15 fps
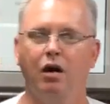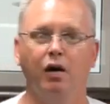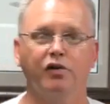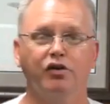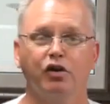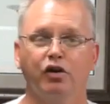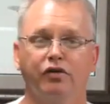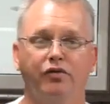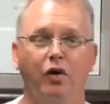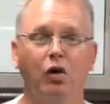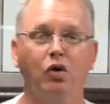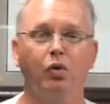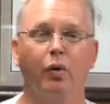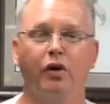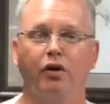Oh, church
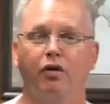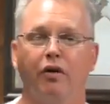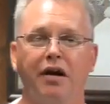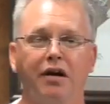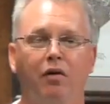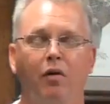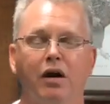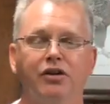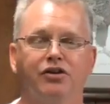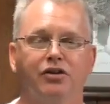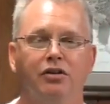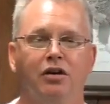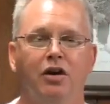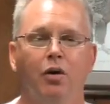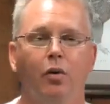folks, what a great
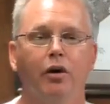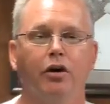question.